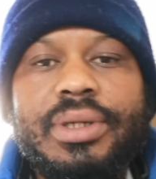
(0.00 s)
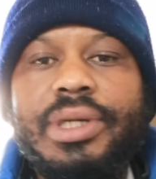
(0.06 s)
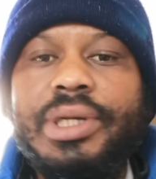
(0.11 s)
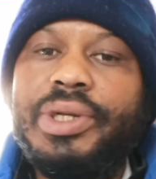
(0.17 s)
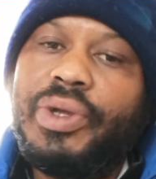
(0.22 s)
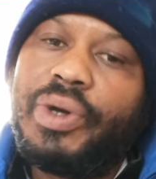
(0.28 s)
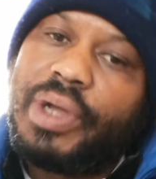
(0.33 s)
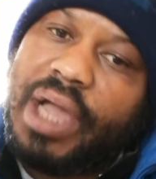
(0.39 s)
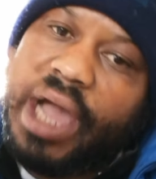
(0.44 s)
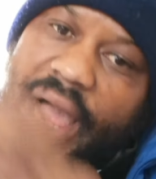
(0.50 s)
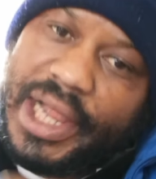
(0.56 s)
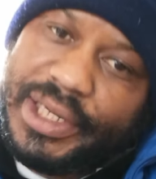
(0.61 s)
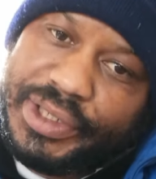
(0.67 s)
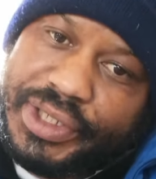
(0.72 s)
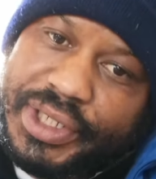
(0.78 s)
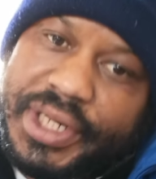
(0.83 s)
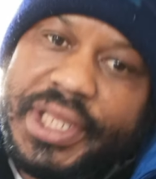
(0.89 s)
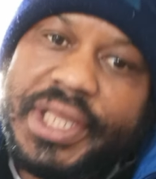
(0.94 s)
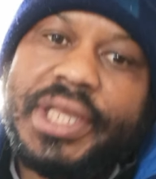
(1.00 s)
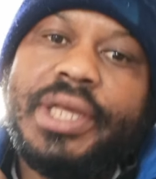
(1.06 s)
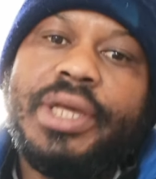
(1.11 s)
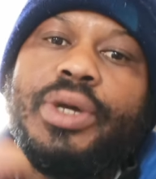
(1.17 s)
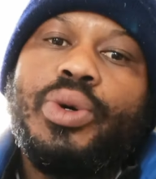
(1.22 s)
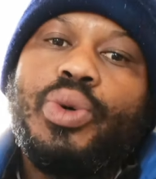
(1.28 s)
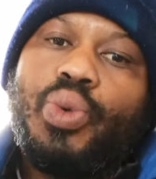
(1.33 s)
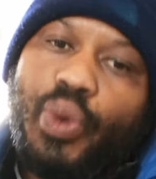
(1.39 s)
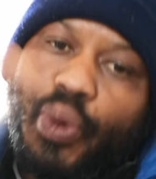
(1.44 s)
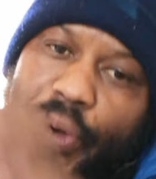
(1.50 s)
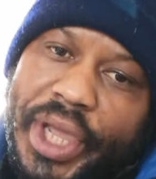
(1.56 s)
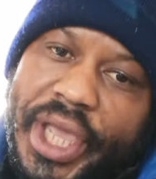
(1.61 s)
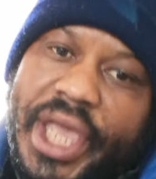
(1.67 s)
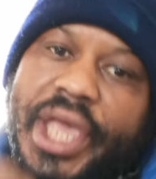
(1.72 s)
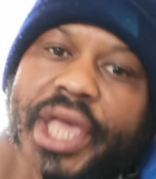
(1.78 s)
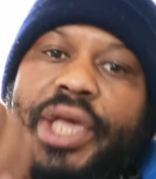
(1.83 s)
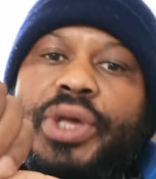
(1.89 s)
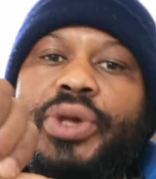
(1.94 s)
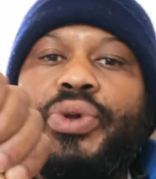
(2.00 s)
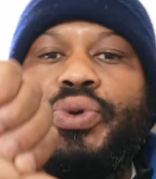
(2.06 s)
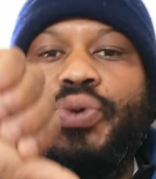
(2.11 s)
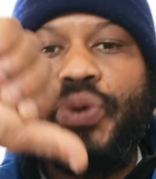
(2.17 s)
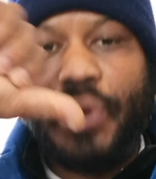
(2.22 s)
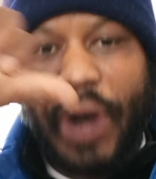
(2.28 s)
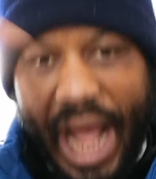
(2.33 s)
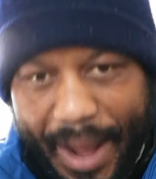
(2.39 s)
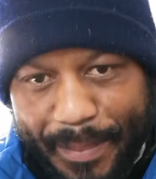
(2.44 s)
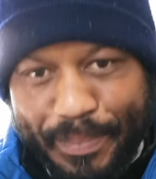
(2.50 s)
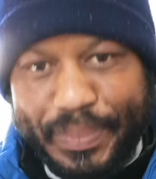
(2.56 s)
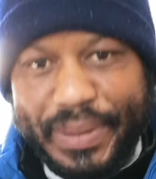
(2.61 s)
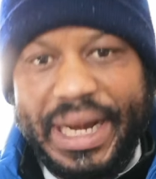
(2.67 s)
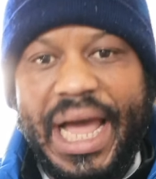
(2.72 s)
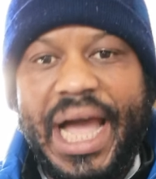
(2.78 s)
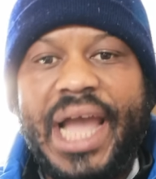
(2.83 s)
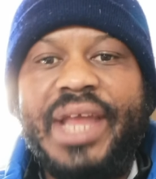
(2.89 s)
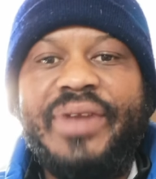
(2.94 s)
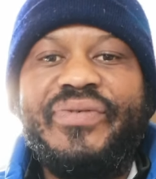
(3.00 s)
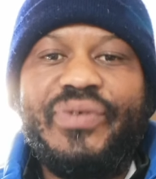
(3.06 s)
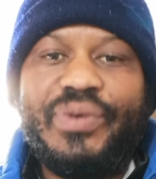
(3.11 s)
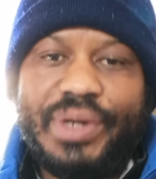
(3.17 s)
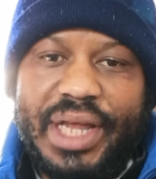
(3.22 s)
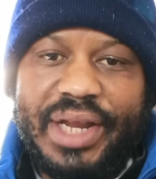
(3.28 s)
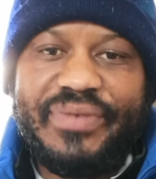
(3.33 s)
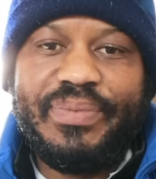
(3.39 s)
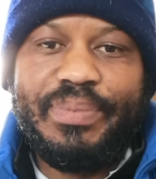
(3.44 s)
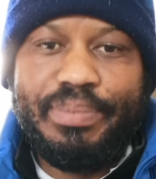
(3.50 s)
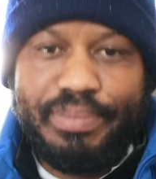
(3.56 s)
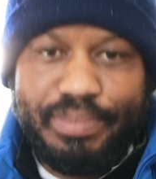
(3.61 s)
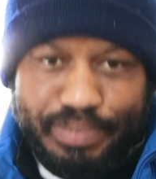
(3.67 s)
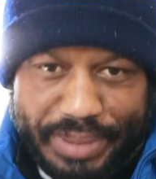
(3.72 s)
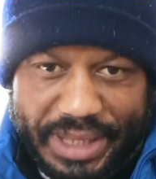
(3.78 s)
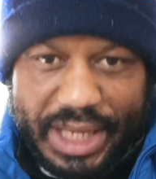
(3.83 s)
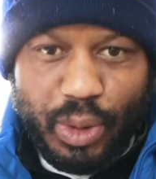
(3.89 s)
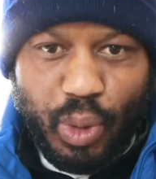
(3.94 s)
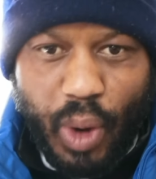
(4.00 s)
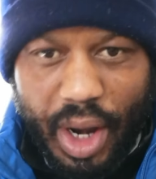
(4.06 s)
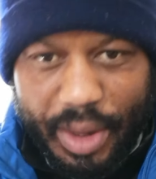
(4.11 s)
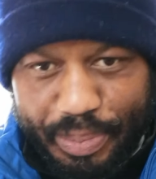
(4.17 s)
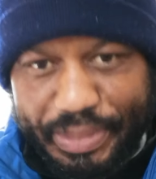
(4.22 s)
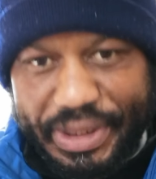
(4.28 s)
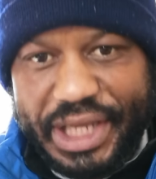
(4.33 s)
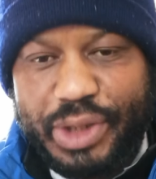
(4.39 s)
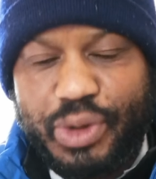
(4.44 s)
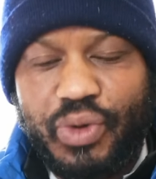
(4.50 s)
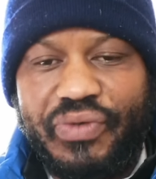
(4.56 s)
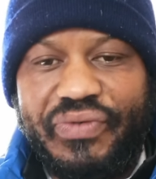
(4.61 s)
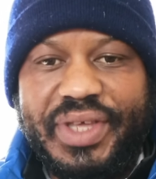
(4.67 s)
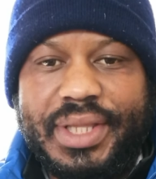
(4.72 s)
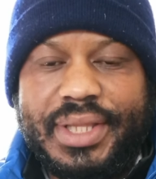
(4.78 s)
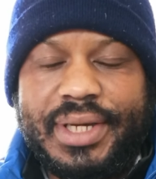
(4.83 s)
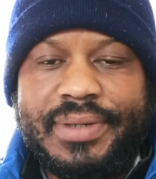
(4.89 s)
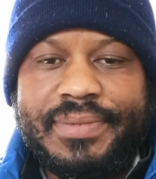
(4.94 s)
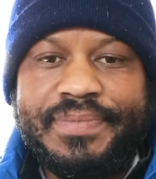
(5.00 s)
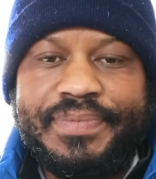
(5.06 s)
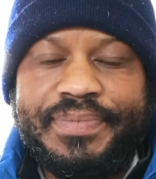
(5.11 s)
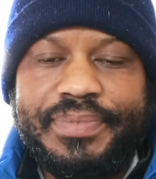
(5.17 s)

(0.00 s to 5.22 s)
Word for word: in the country where you applied for that B1, B2 visa.